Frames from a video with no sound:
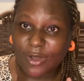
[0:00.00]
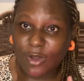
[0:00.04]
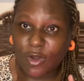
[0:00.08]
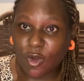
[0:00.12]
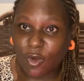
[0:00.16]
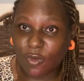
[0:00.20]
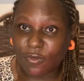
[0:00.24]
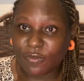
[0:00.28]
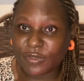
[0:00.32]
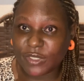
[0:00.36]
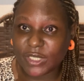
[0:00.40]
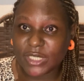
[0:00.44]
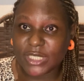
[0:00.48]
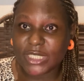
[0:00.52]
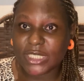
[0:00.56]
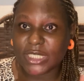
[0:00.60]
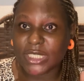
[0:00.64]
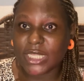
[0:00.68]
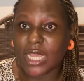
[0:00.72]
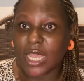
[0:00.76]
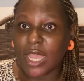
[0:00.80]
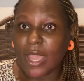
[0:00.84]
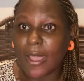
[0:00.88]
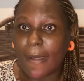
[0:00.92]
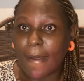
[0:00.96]
of this
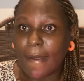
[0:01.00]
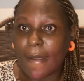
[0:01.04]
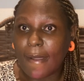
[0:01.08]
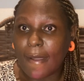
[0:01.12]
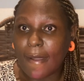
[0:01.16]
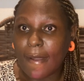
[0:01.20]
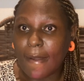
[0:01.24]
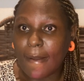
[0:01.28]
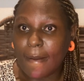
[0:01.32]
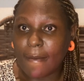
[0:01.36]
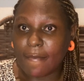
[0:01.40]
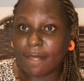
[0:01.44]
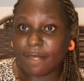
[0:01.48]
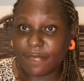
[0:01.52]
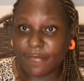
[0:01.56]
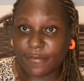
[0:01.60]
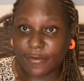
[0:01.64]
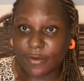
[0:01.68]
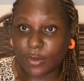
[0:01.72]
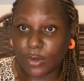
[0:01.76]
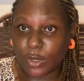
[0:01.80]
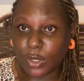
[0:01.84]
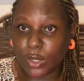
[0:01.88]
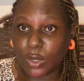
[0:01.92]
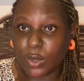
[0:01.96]

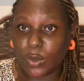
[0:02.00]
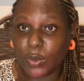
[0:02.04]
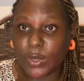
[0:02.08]
vlog.